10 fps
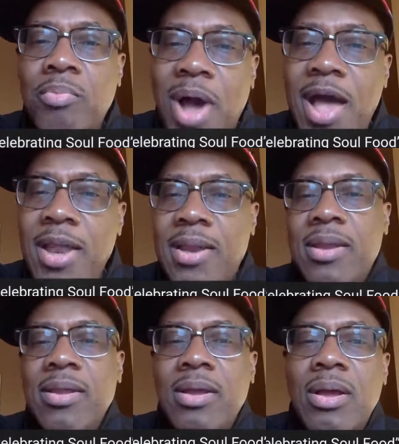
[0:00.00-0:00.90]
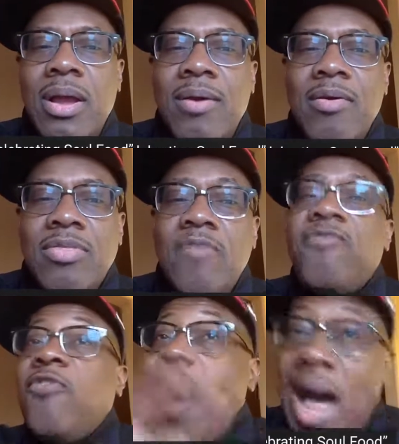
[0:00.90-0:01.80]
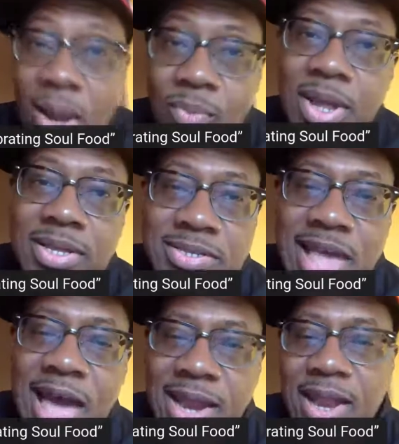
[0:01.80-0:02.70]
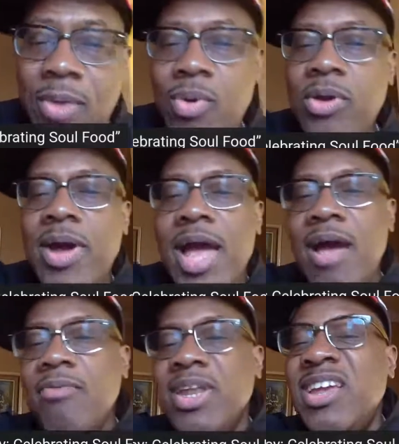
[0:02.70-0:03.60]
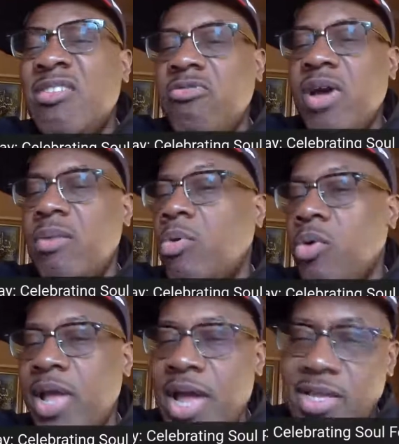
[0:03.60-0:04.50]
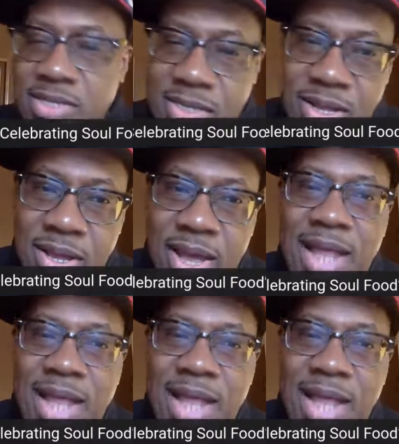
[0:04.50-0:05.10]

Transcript: But the following Saturday, we're going to have an incredible guest.